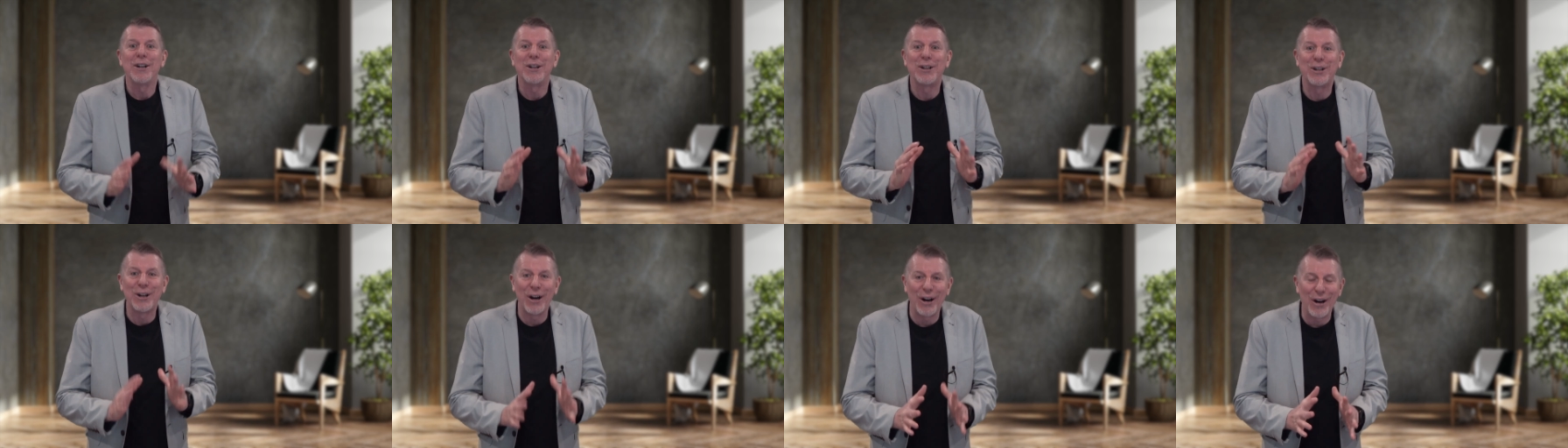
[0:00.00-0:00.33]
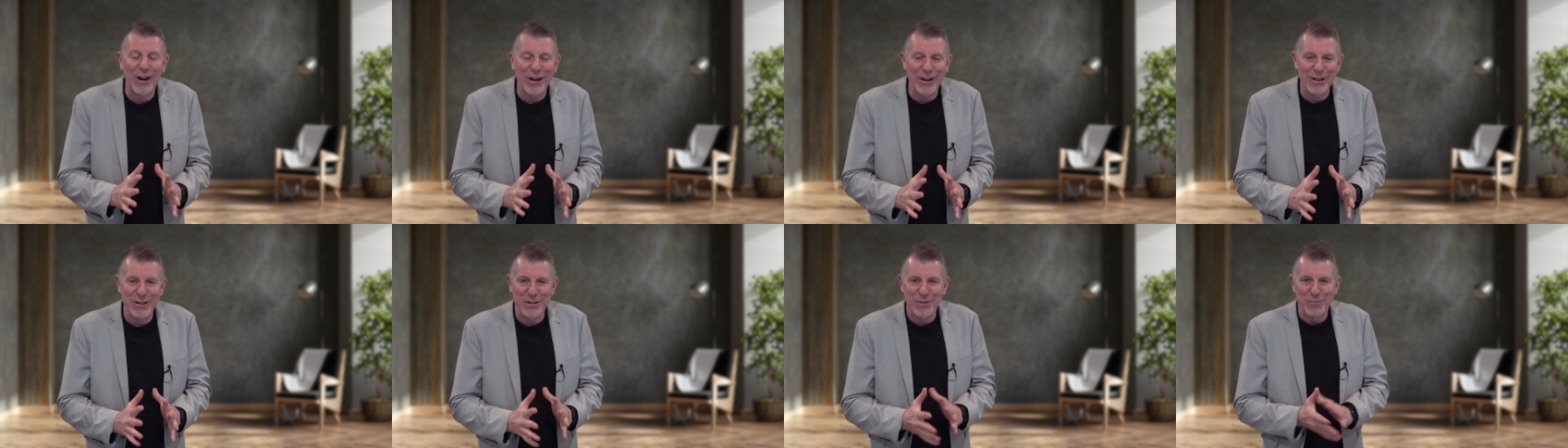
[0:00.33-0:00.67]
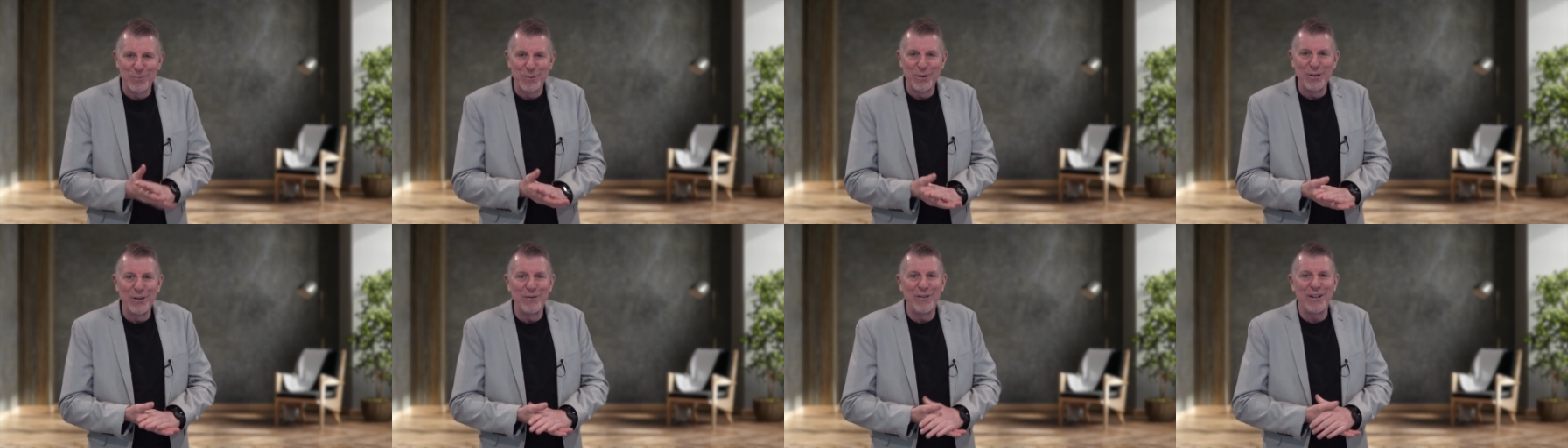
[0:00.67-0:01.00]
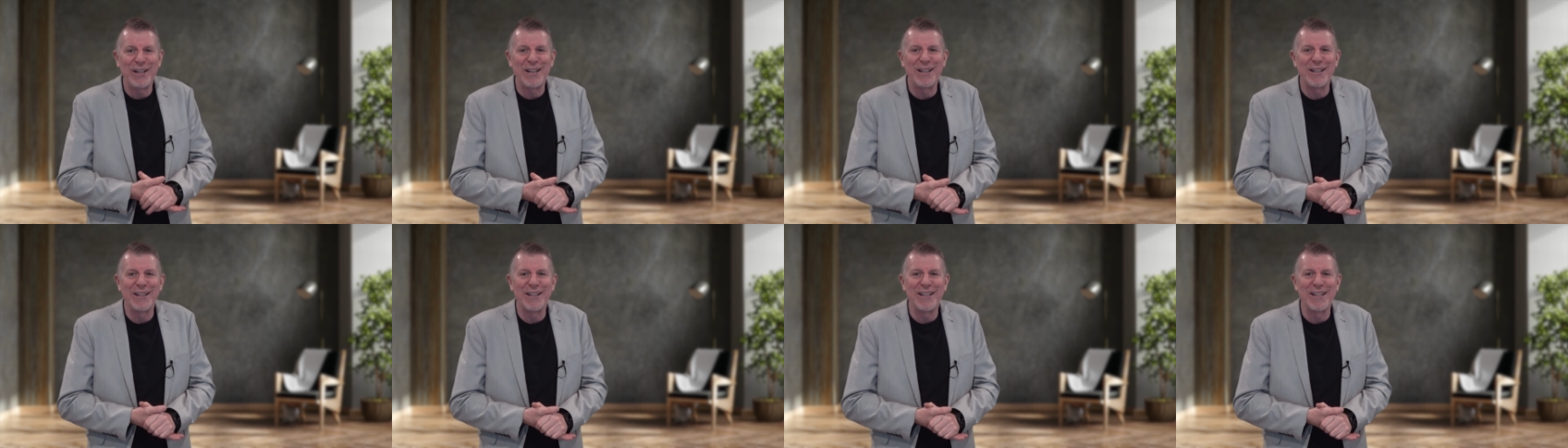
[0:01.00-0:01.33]
God is
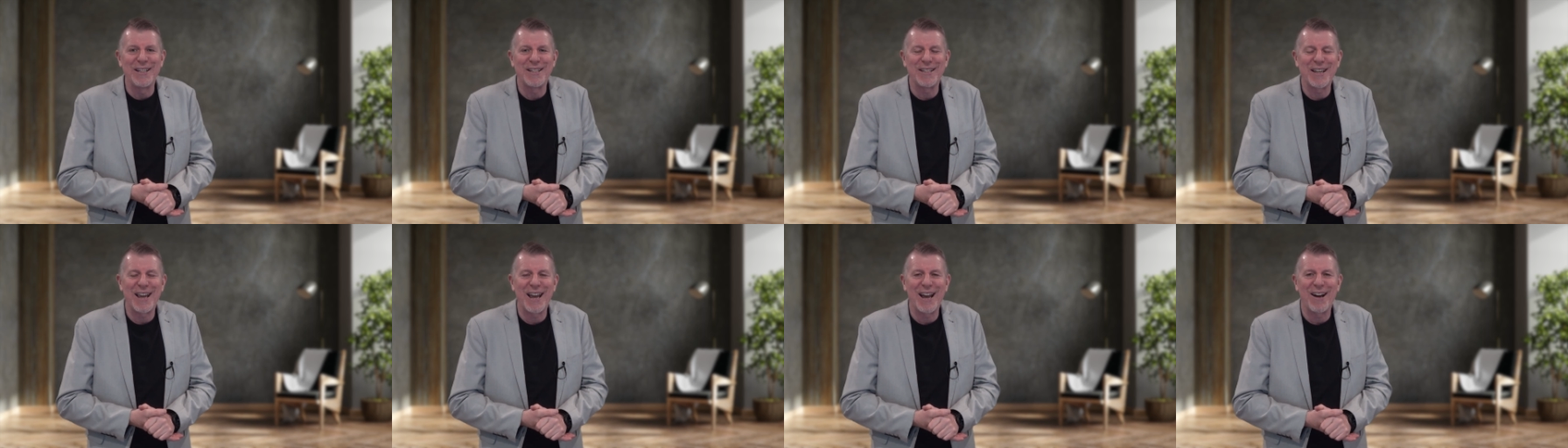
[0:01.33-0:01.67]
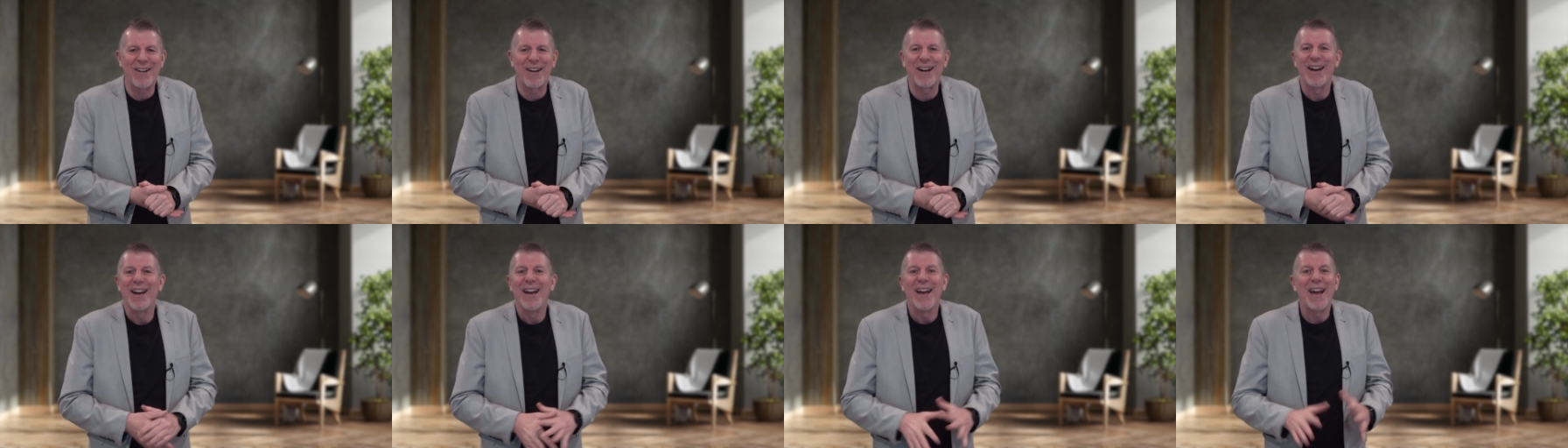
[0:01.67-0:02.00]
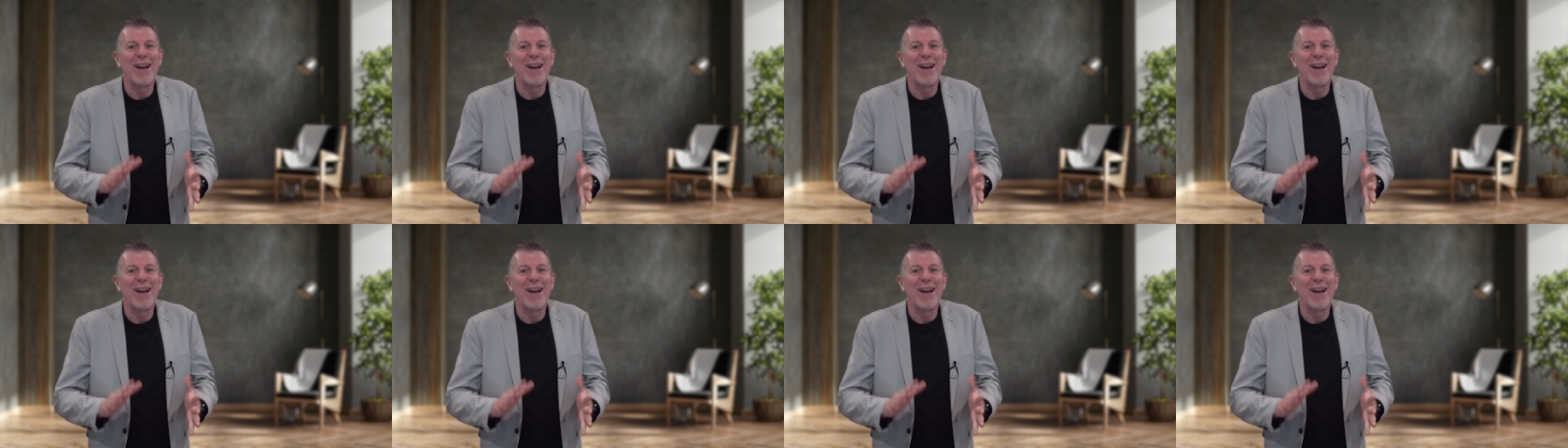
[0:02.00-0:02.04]
moving in this hour,